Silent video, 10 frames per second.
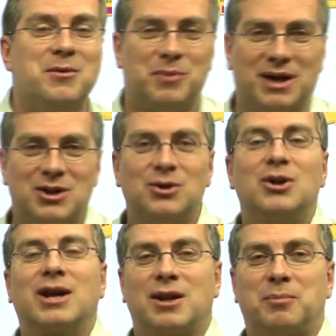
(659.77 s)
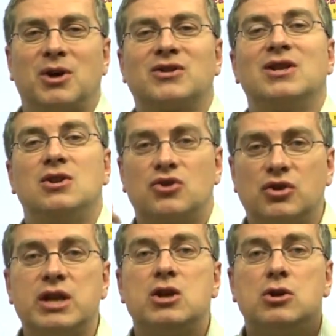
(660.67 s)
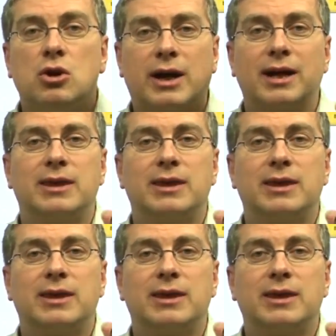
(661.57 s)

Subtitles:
But you look at a person, usually you look